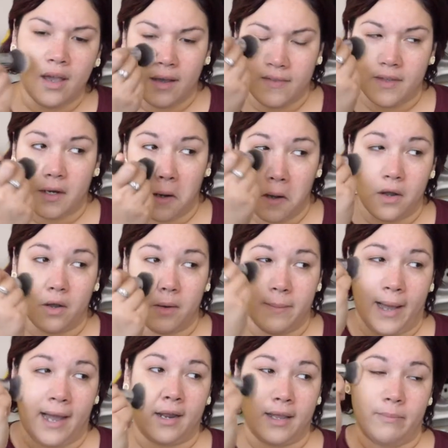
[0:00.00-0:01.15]
and then I'll go
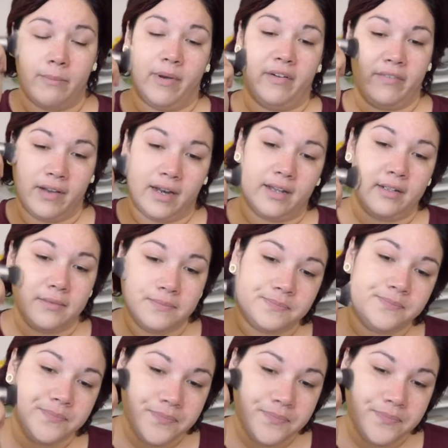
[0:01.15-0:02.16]
back and buff it in.